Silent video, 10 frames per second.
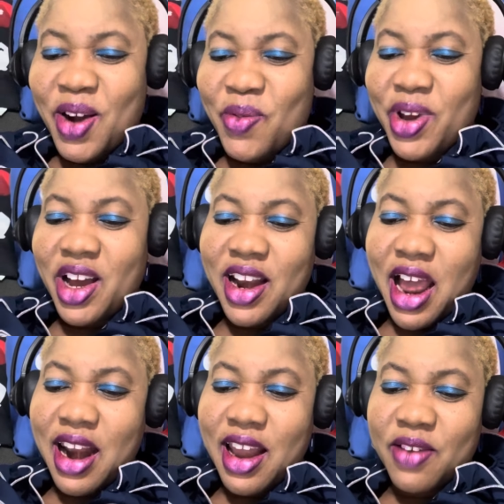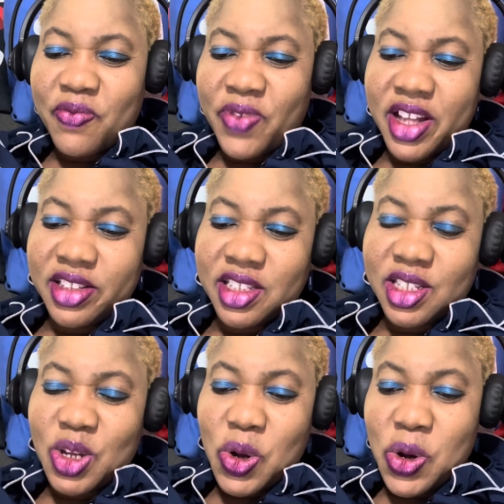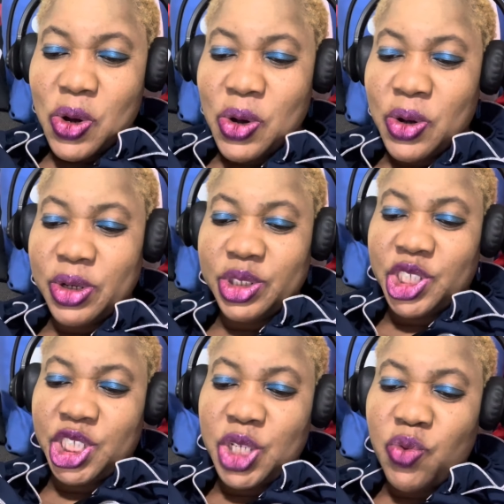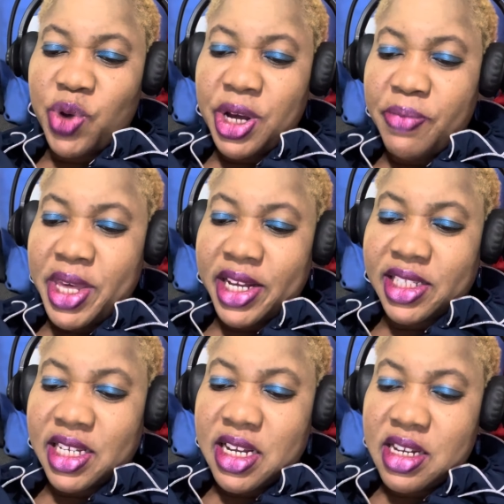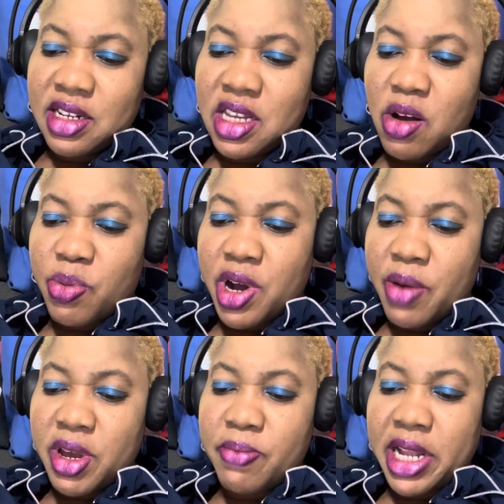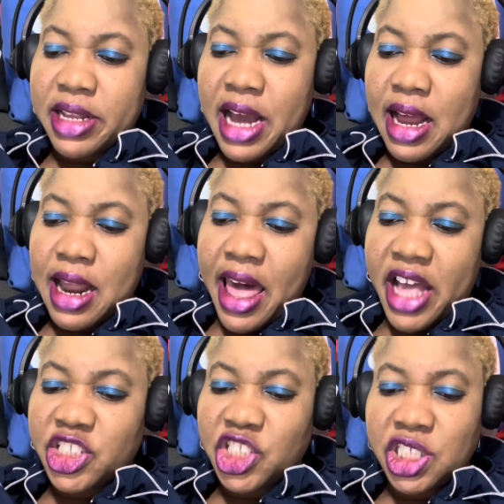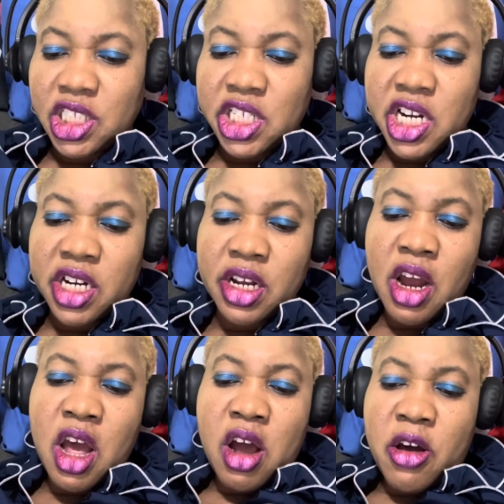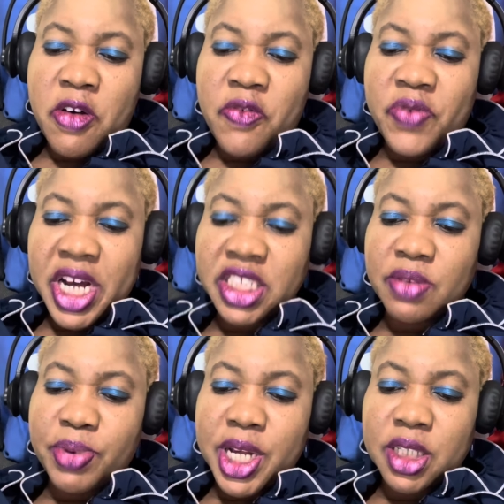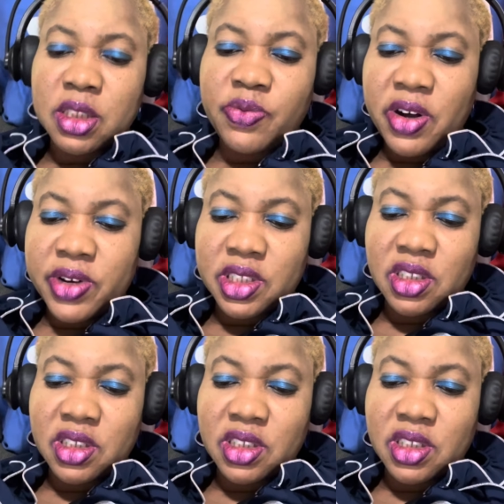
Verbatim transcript: Rihanna let fans know she will be attending the upcoming Met Gala as she shared her fashion plans for it.